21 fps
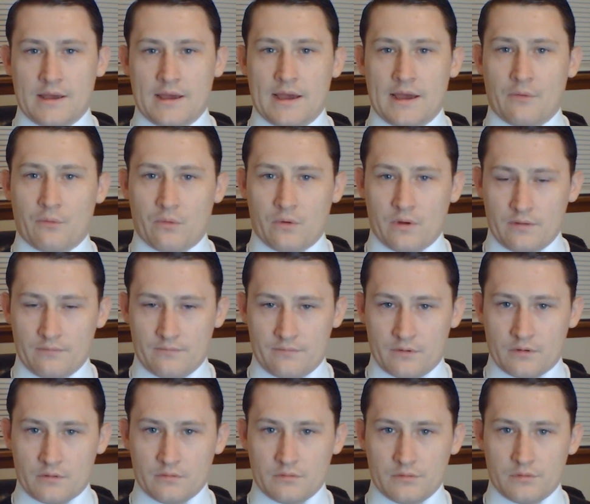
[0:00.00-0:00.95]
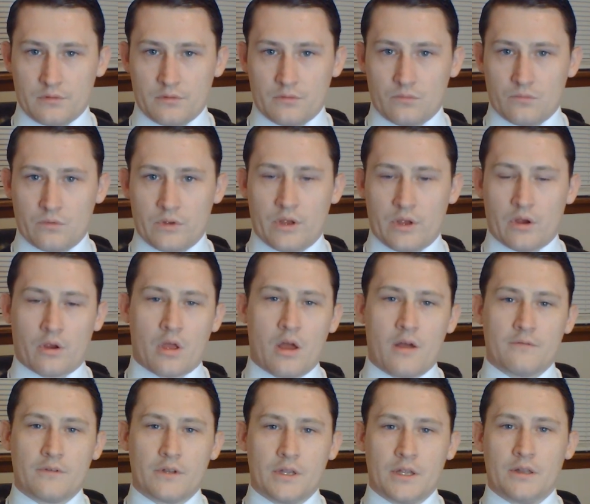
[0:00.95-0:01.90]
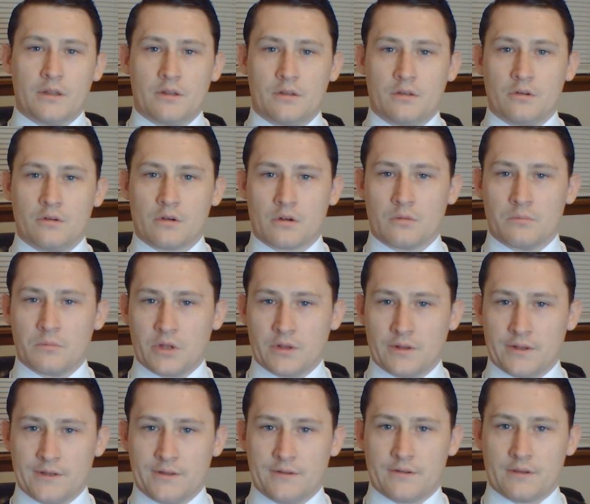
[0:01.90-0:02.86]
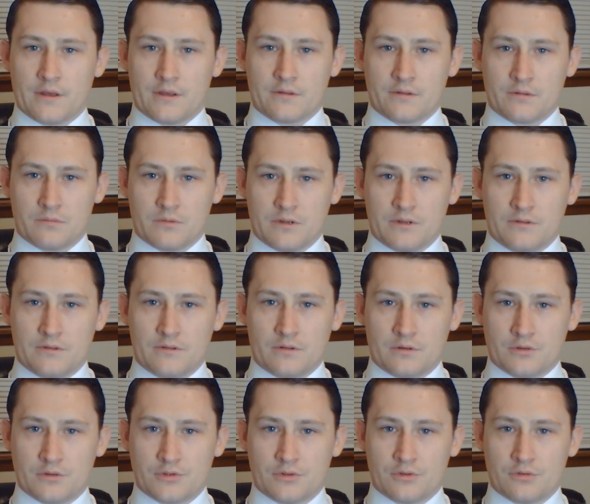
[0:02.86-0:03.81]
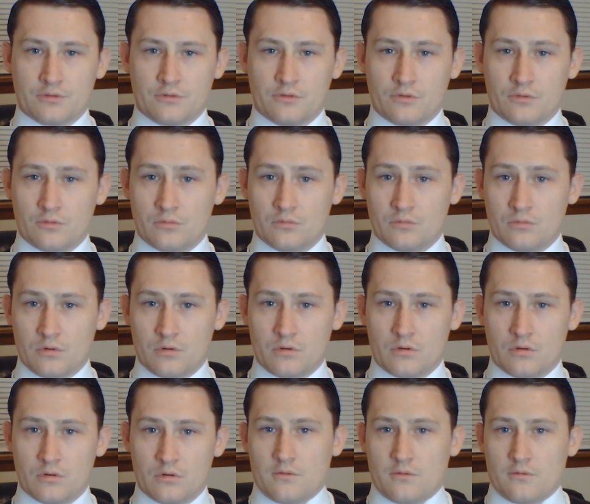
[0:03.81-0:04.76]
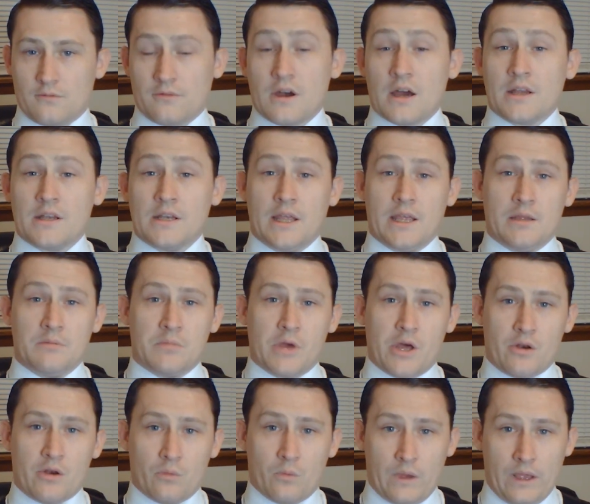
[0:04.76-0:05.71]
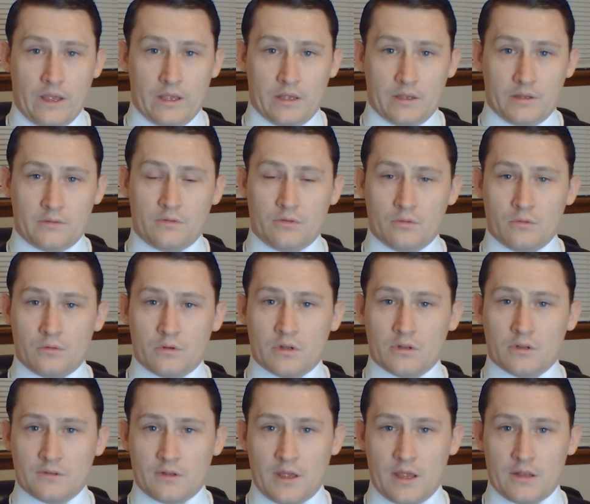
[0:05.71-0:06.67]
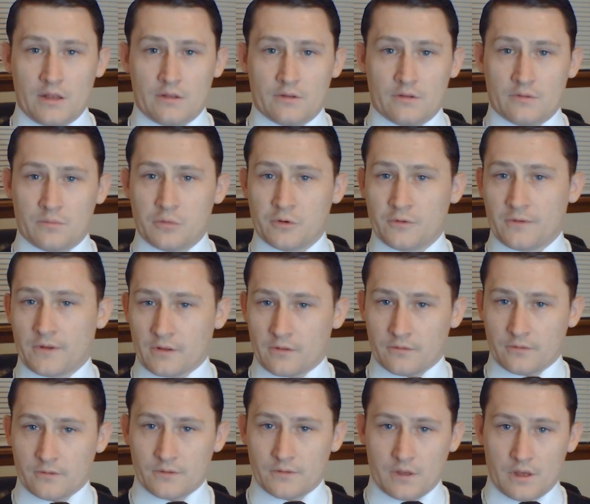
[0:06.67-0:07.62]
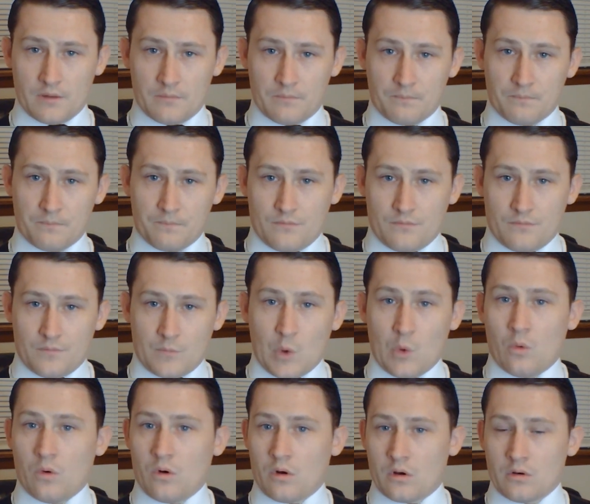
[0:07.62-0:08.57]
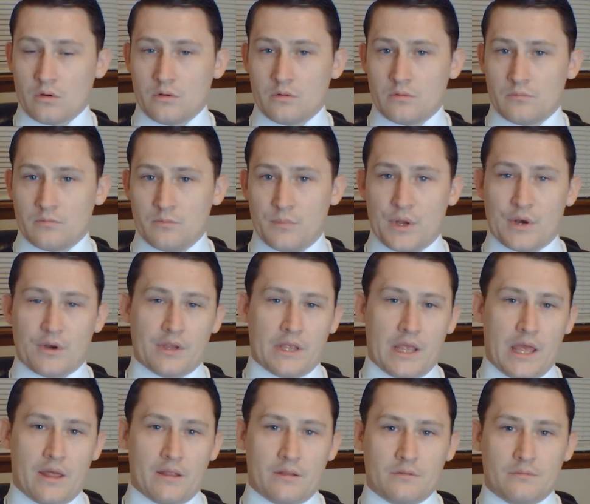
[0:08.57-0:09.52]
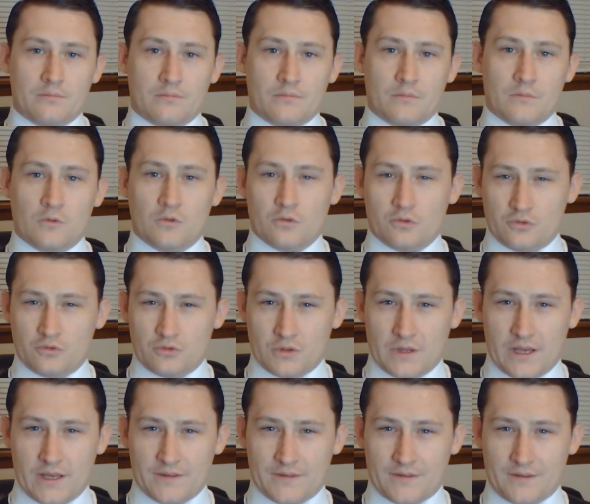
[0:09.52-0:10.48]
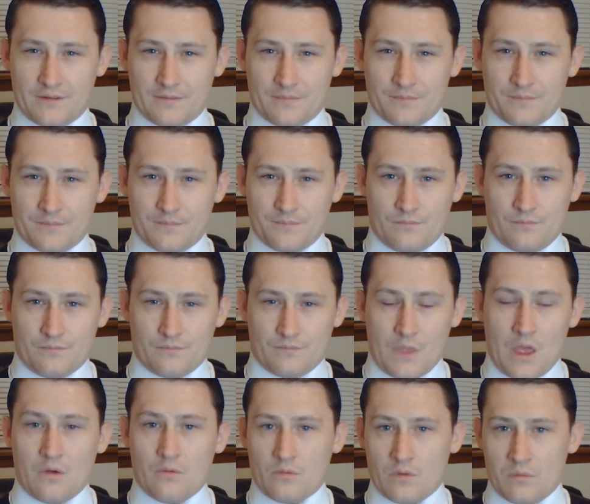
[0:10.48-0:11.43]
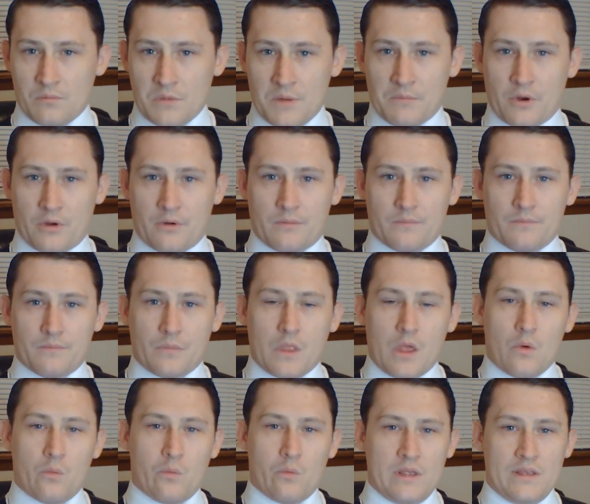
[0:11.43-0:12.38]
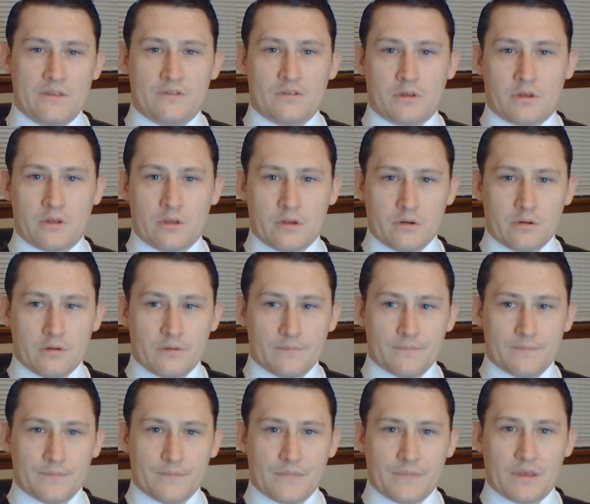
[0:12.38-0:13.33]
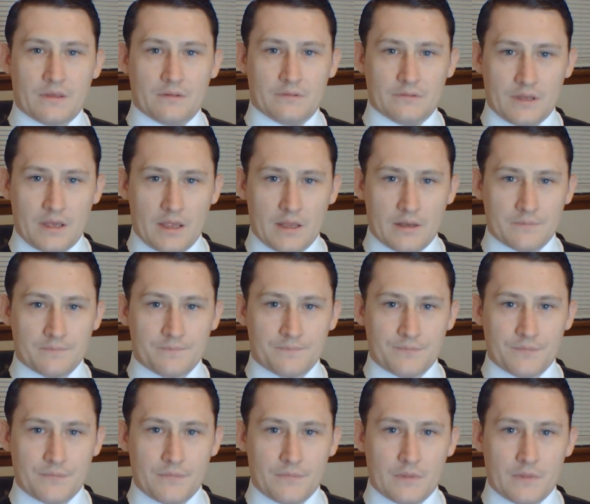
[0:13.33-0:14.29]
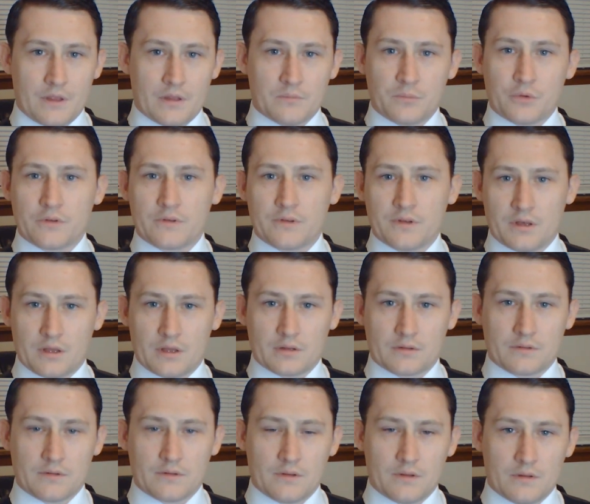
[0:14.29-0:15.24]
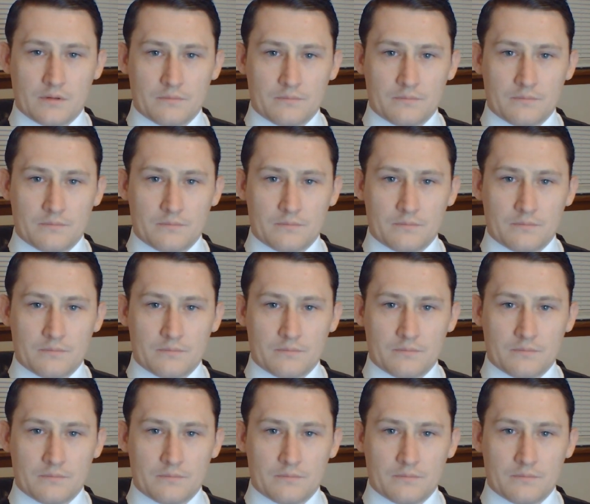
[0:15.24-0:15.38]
However, we are confident in your abilities as a researcher to find a better way to contain this particular skip, or, better yet, neutralize it. Remember, we secure, contain, and protect.